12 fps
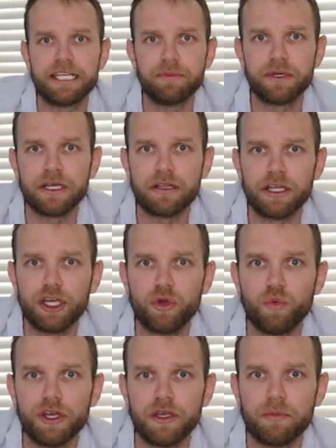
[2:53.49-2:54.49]
Typically
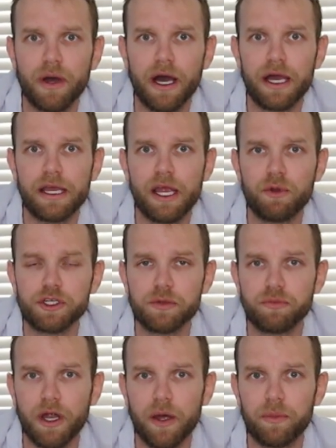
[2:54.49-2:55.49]
when you buy a rental
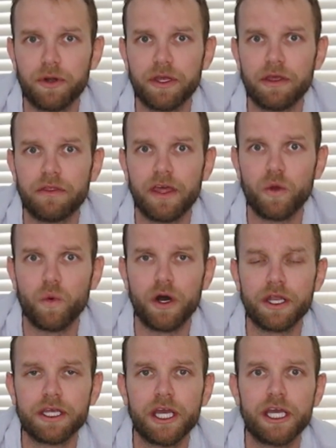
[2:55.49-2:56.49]
property, they
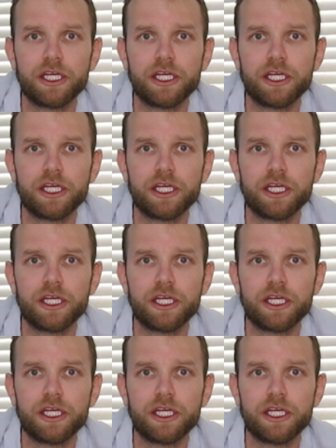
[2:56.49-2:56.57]
want